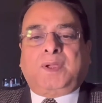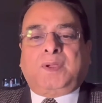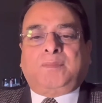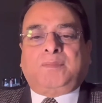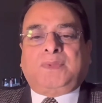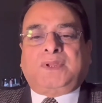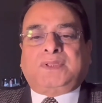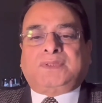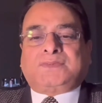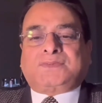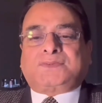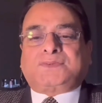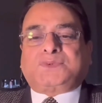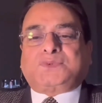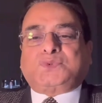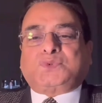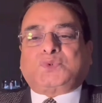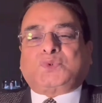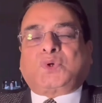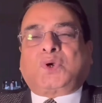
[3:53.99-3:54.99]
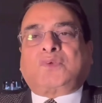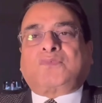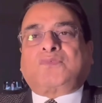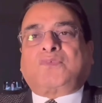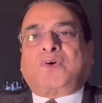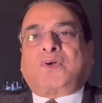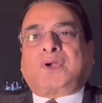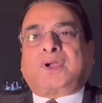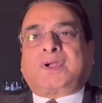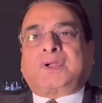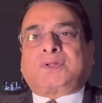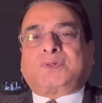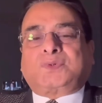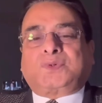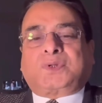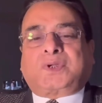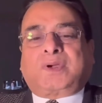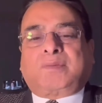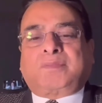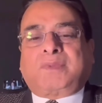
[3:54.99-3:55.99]
Please do not forget to
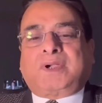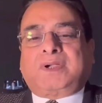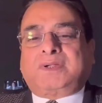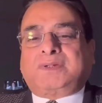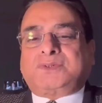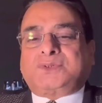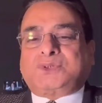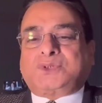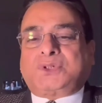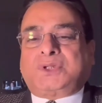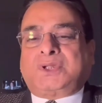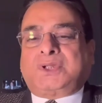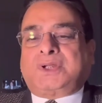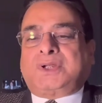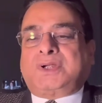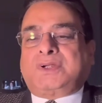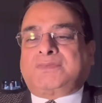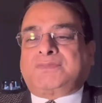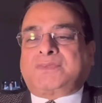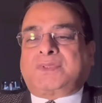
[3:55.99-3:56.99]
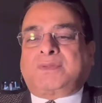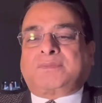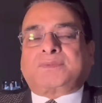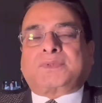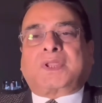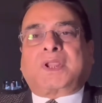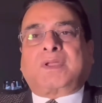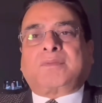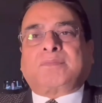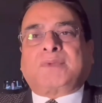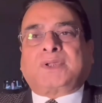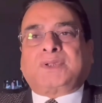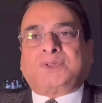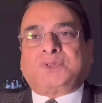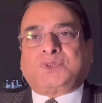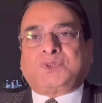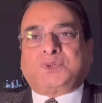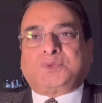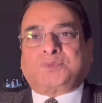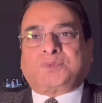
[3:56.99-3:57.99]
comment, share, and subscribe my
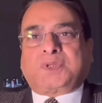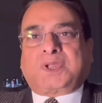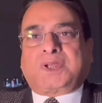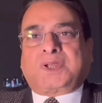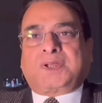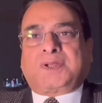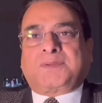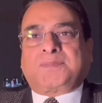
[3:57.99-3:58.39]
YouTube channel.